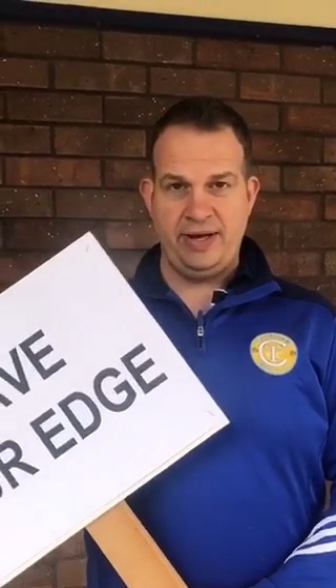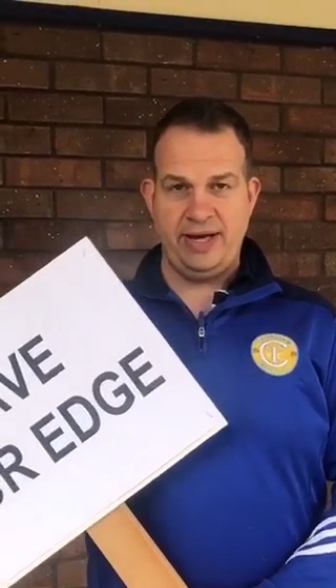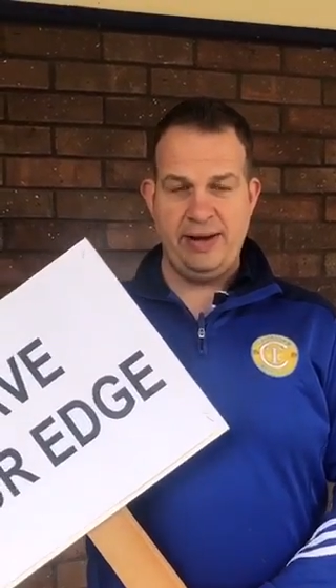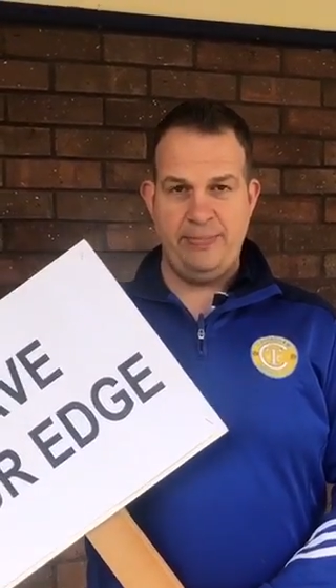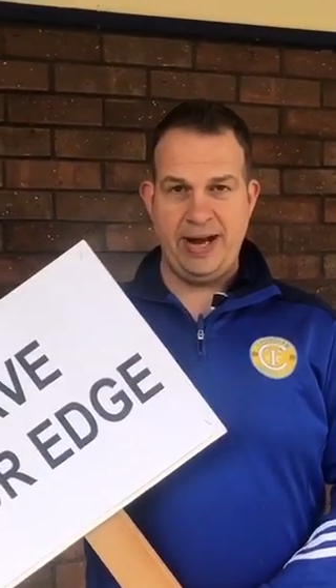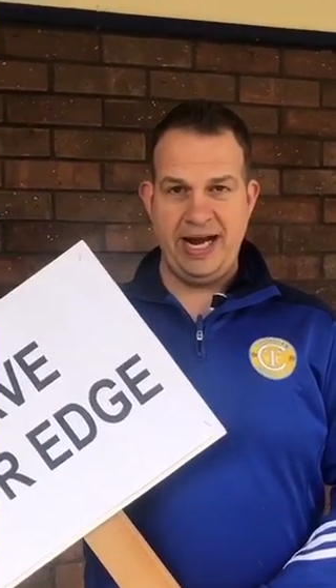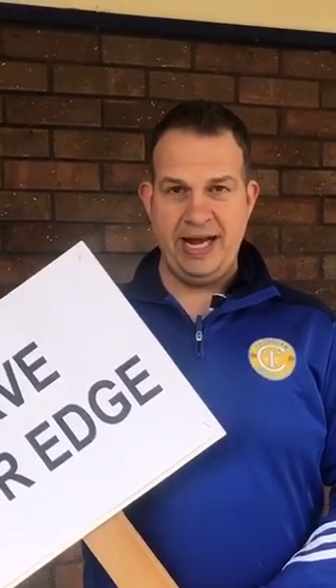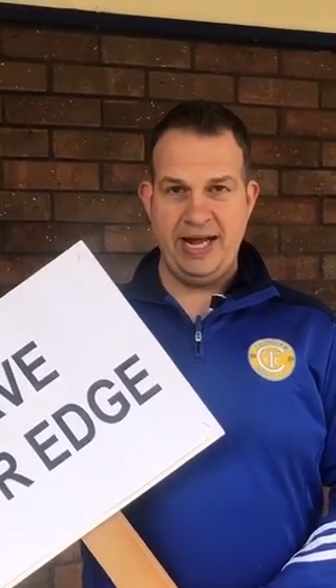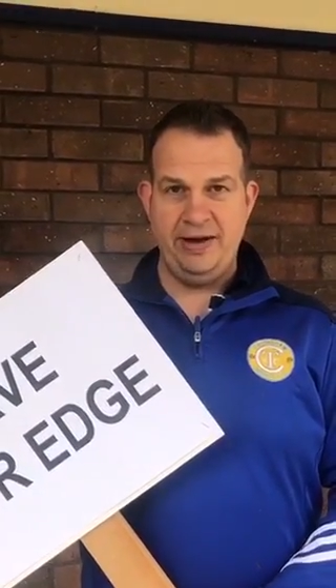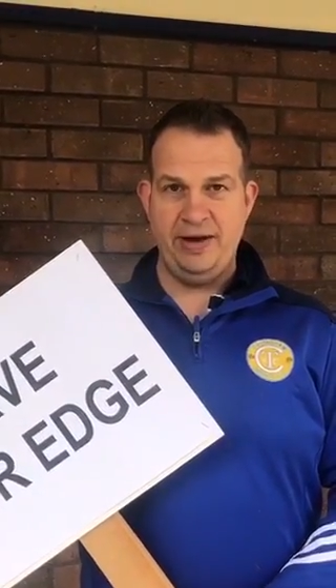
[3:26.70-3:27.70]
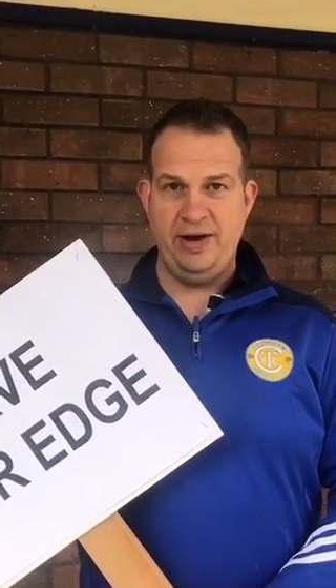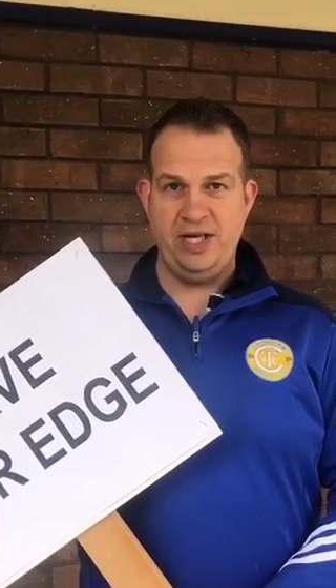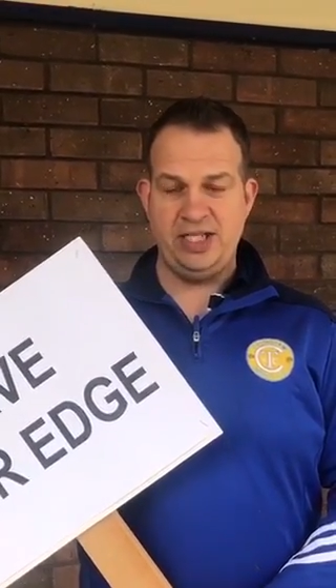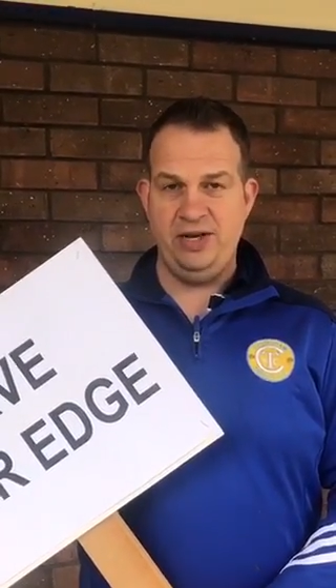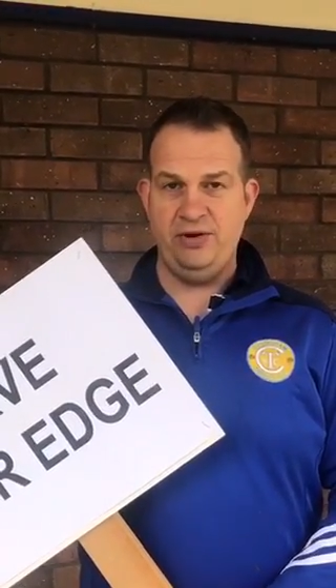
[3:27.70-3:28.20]
campaigning and
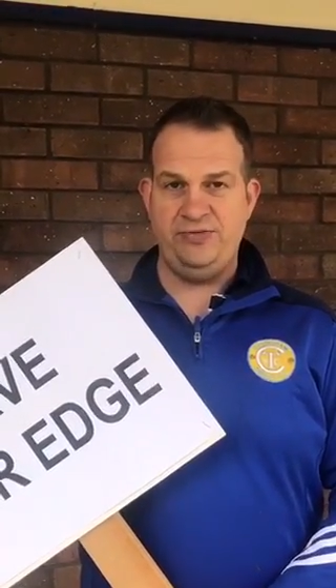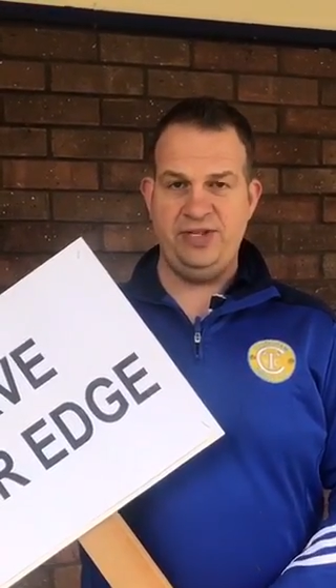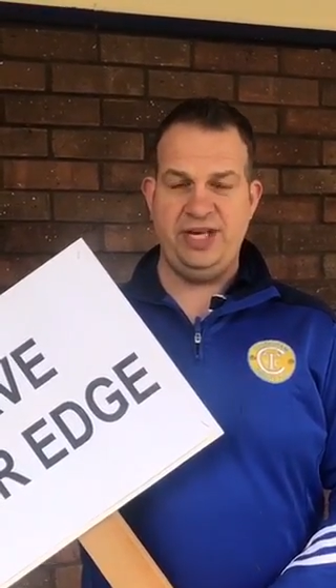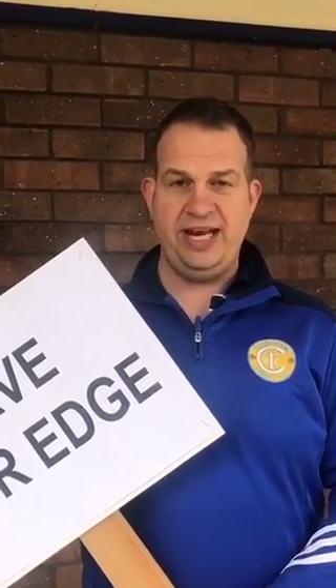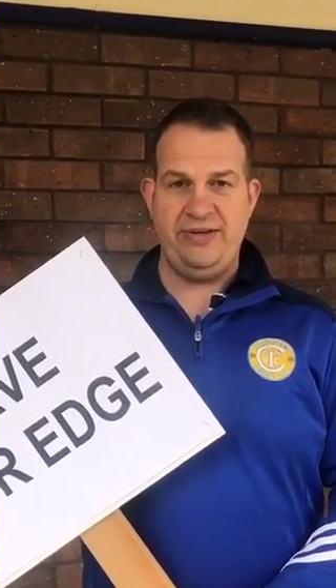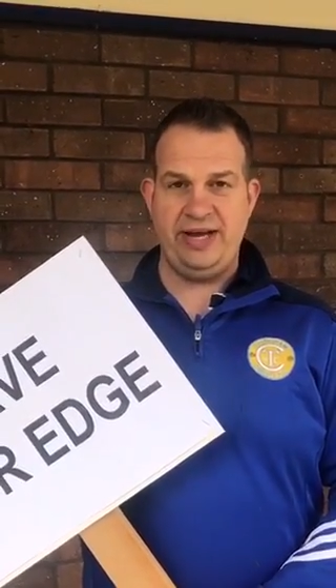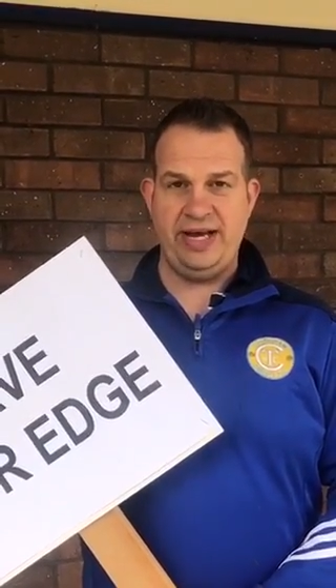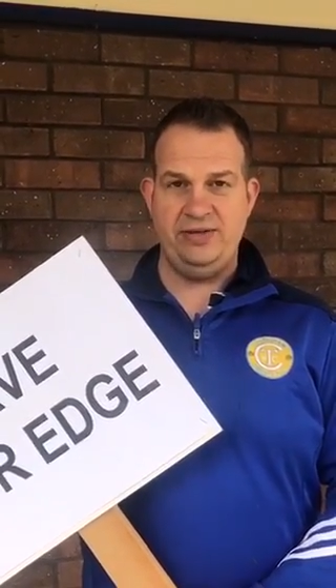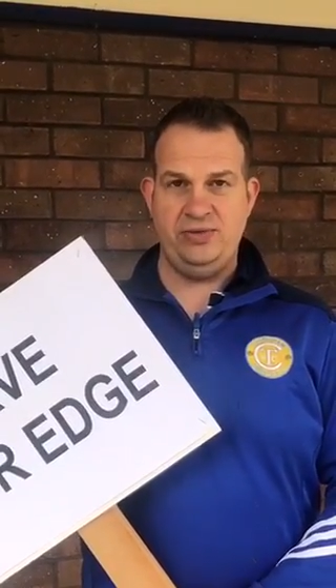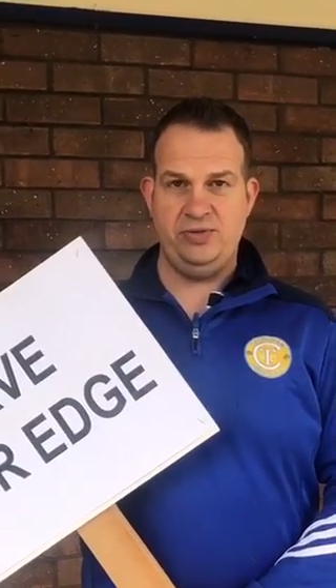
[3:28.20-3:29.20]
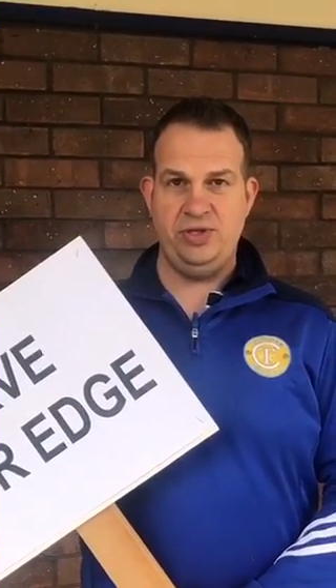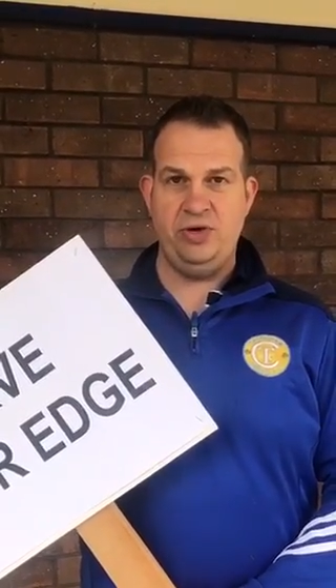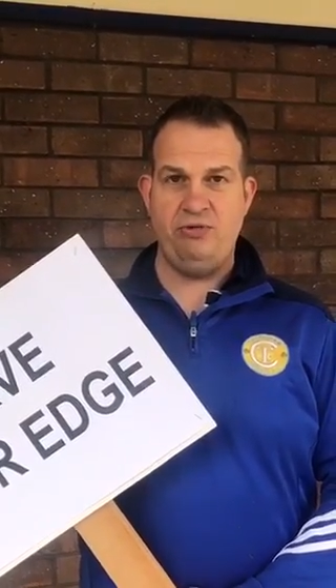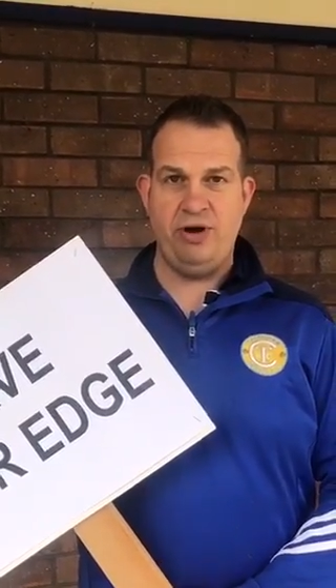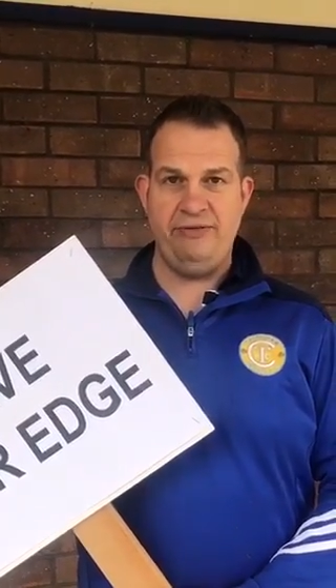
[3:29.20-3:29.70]
asking Oxfordshire County Council to do
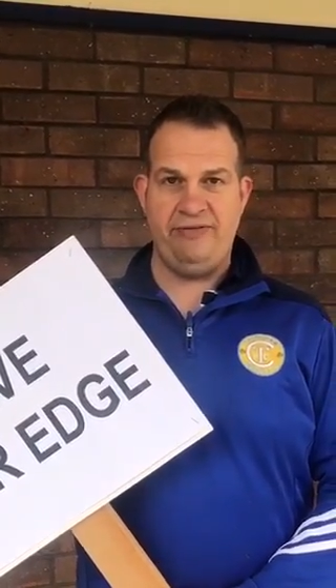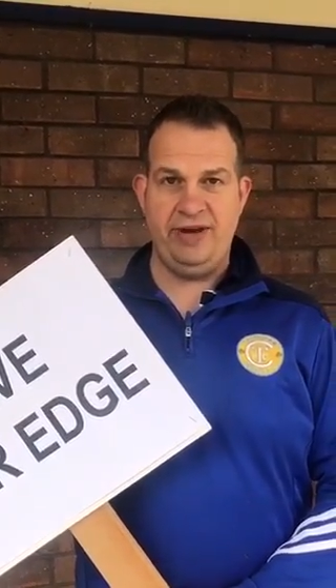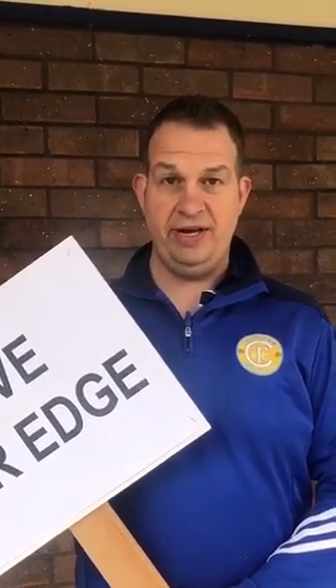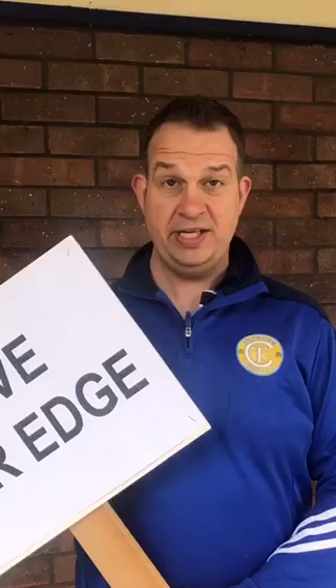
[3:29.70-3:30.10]
the right thing,